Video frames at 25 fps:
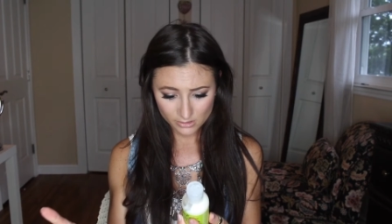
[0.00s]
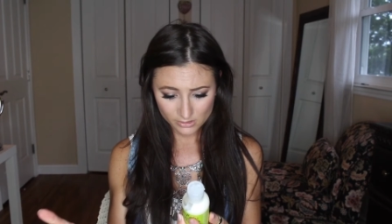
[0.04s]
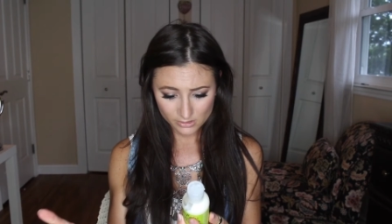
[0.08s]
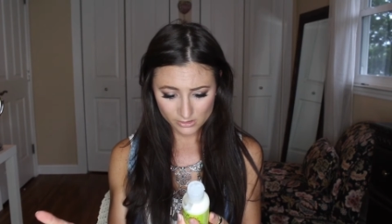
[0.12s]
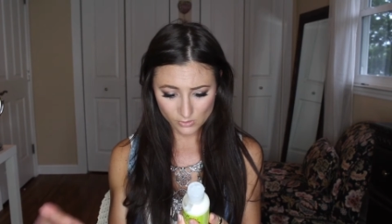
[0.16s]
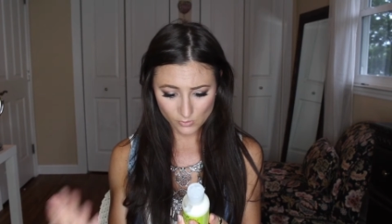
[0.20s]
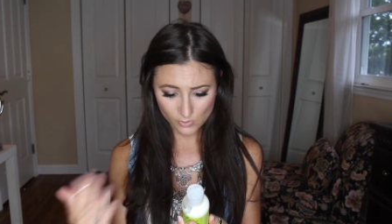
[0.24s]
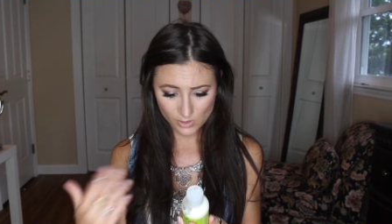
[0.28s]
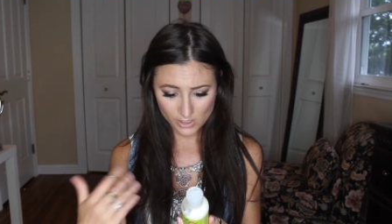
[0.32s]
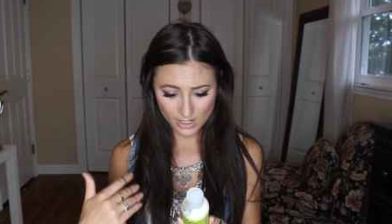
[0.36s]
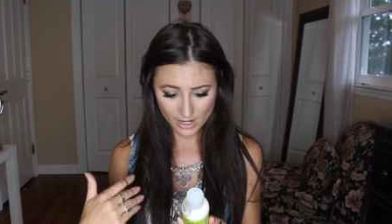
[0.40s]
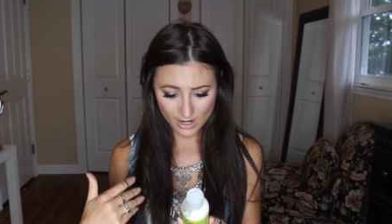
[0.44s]
So
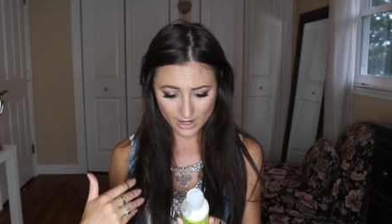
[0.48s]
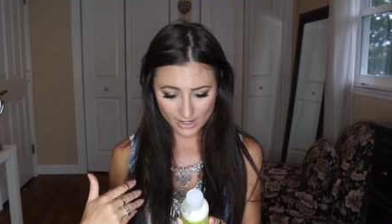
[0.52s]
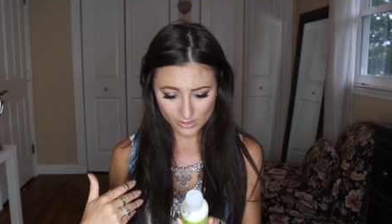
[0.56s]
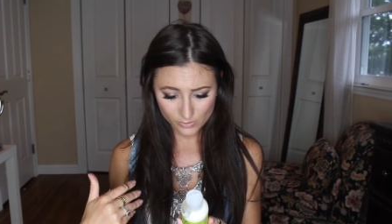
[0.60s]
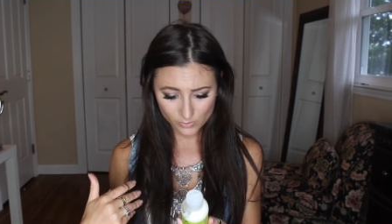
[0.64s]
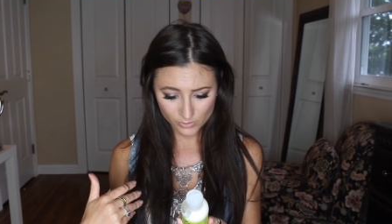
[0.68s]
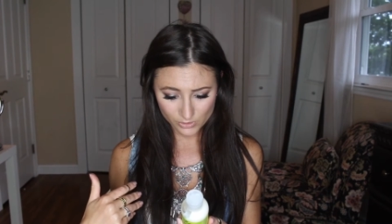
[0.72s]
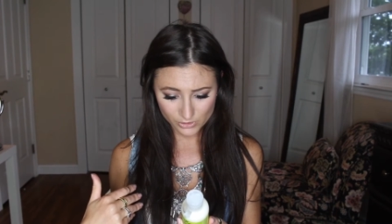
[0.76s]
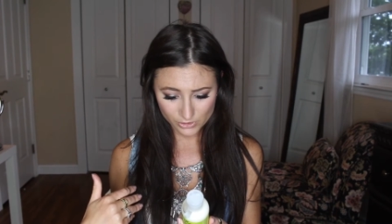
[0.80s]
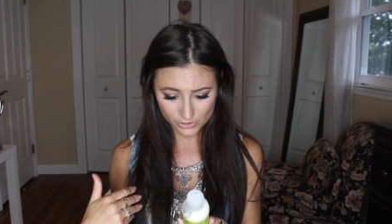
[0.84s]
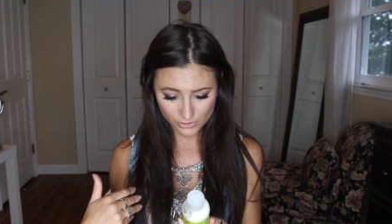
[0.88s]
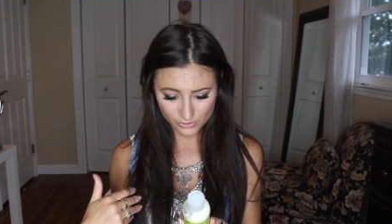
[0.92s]
what I
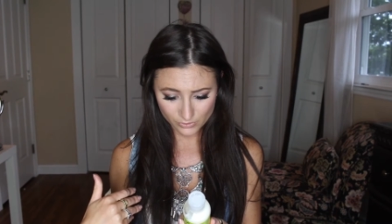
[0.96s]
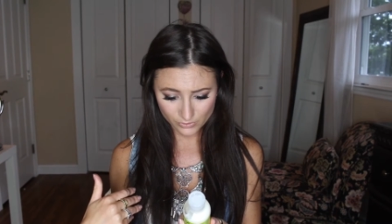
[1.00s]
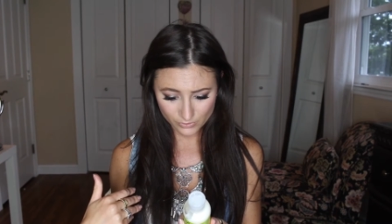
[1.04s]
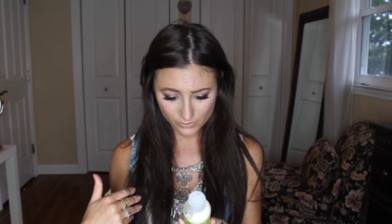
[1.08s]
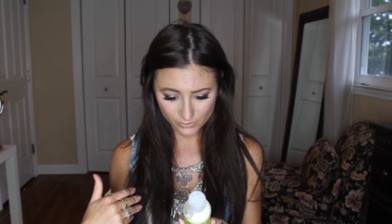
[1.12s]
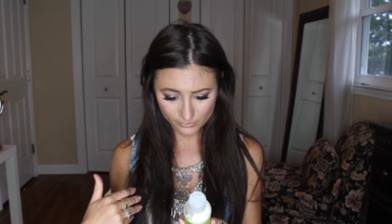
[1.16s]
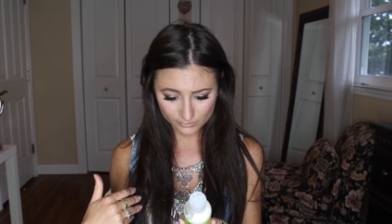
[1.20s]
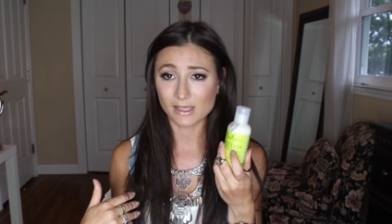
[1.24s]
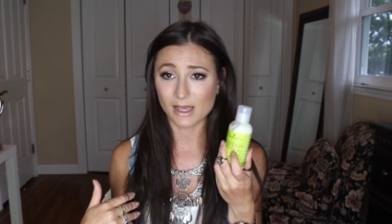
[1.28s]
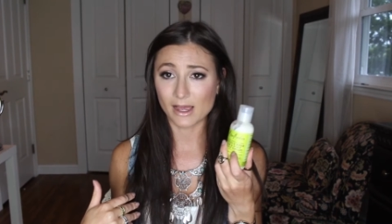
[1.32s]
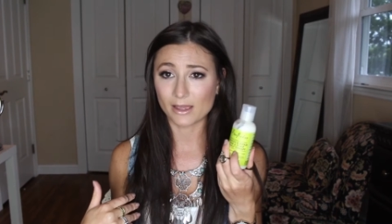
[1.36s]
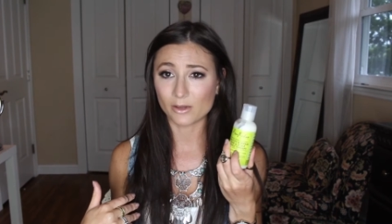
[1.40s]
would do,
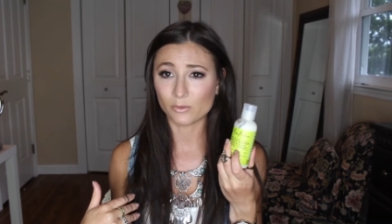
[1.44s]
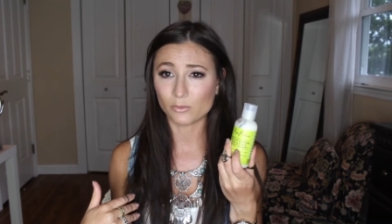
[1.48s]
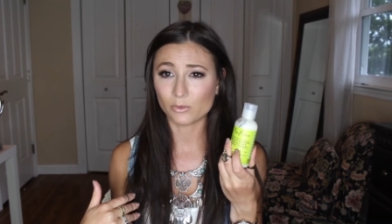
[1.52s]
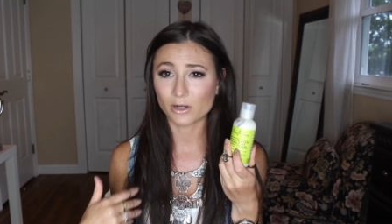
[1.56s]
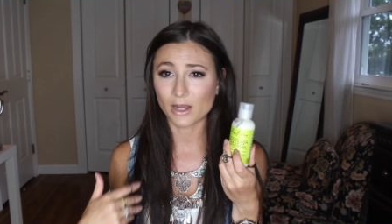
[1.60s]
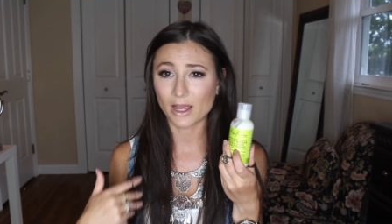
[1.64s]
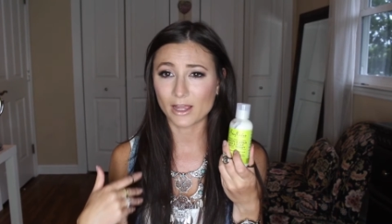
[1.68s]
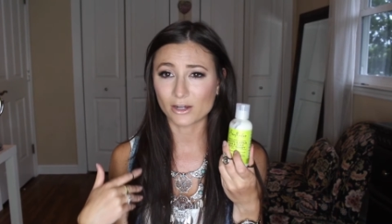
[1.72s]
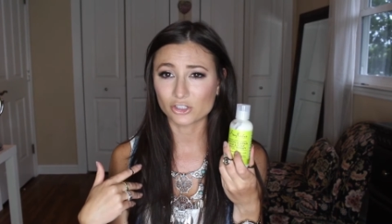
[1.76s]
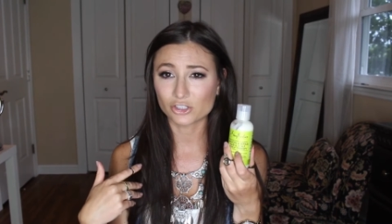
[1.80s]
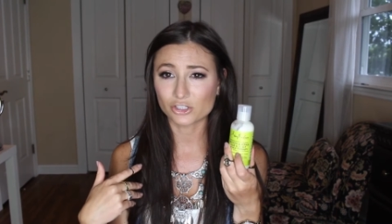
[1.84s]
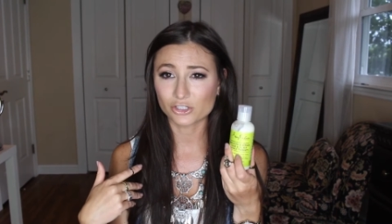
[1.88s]
I would
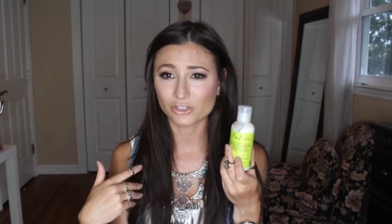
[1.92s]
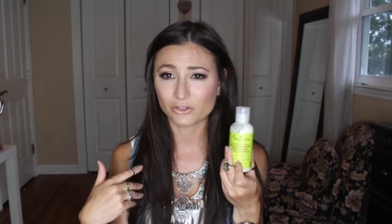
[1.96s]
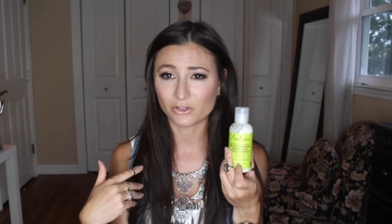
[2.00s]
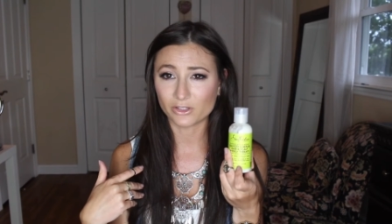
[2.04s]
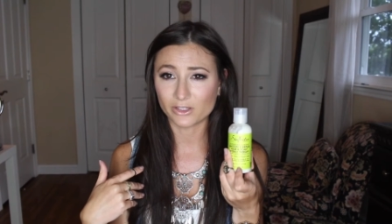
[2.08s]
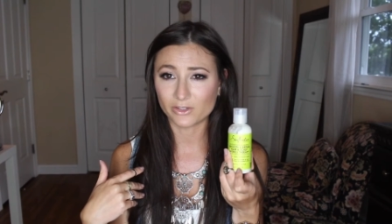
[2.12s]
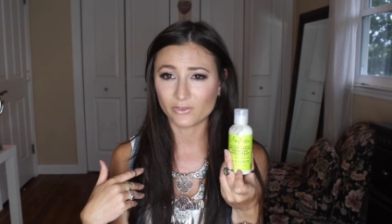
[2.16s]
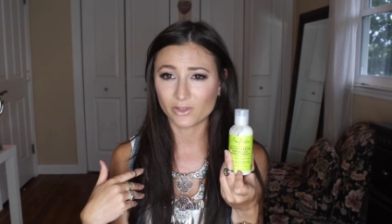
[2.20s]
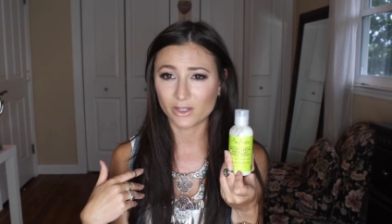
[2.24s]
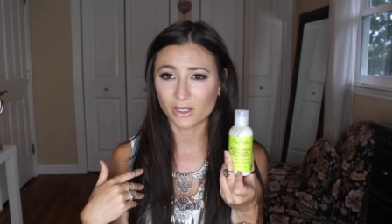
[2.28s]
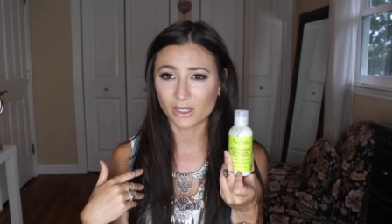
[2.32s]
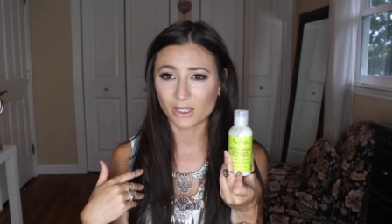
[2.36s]
actually
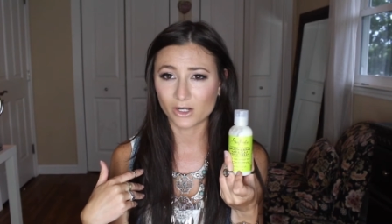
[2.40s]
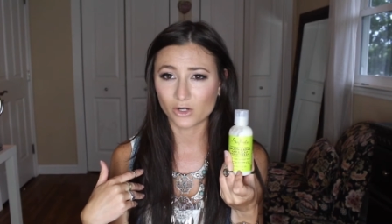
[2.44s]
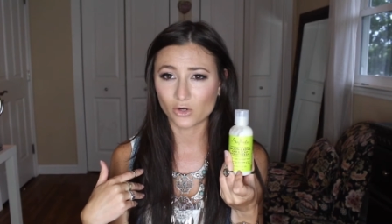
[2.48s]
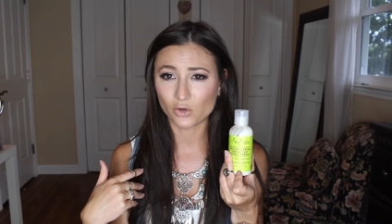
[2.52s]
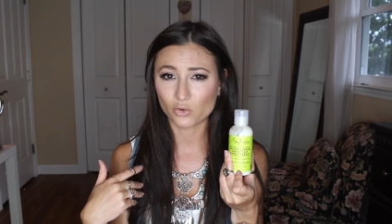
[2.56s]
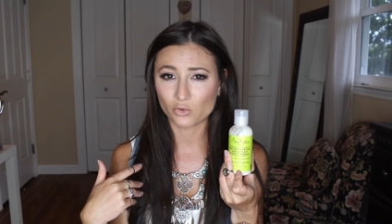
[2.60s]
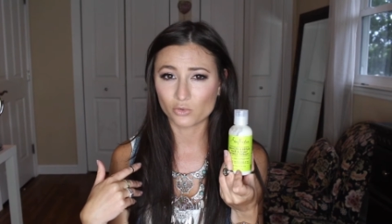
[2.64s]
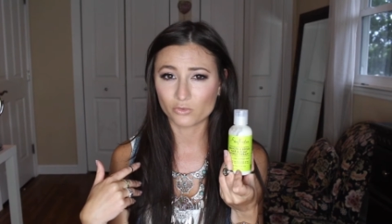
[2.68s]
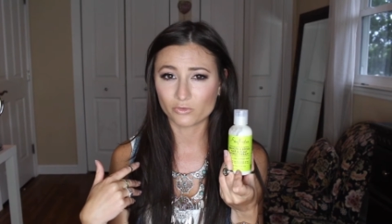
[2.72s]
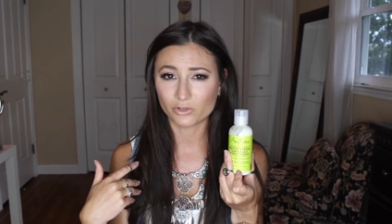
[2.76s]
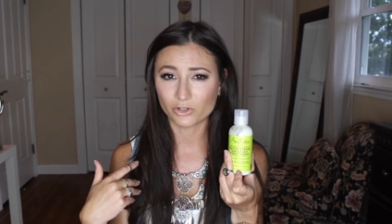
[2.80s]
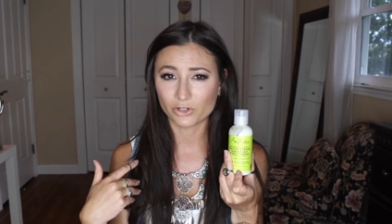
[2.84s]
leave it in
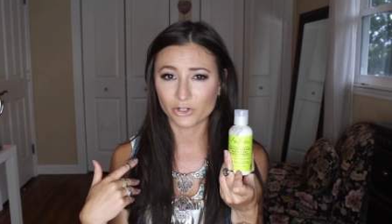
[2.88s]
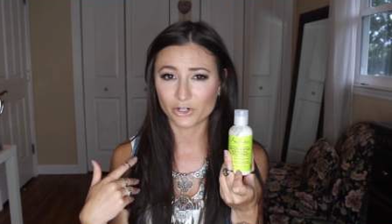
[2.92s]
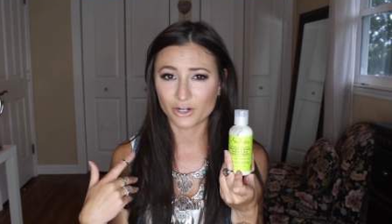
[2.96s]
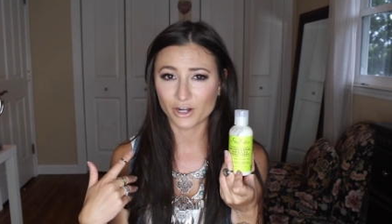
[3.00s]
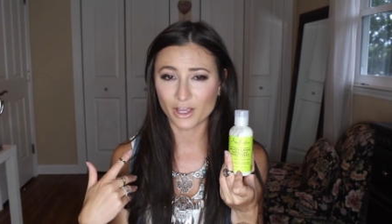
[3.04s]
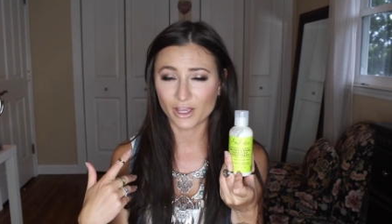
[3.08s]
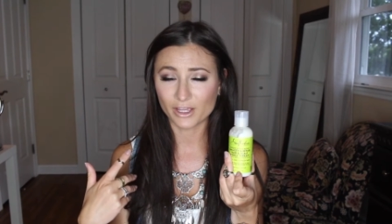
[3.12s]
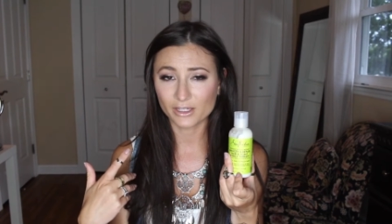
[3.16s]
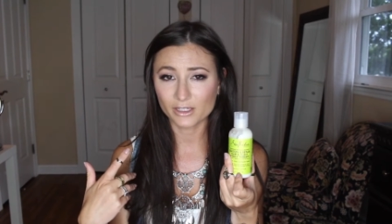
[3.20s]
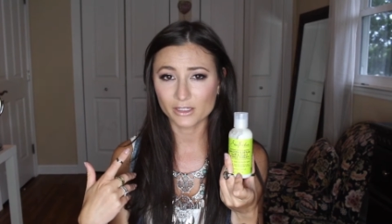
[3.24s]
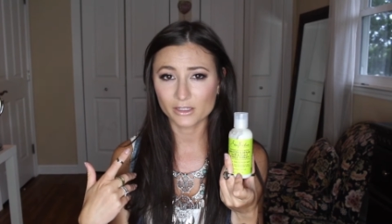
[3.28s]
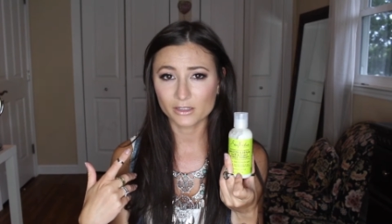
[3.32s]

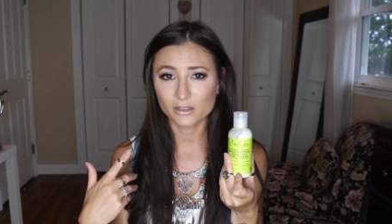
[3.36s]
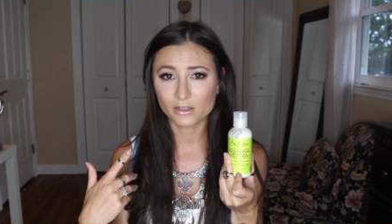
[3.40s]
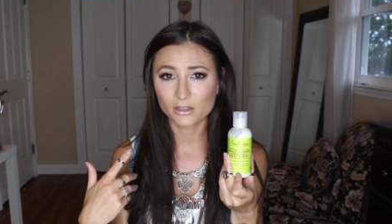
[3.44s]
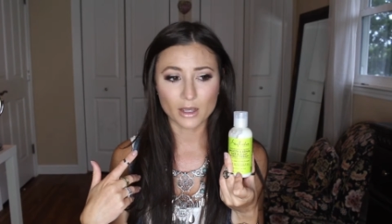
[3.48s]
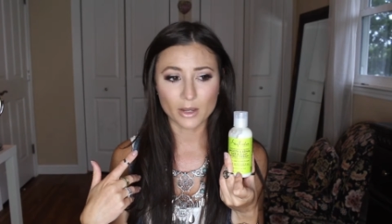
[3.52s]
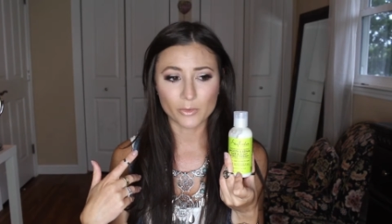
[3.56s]
overnight.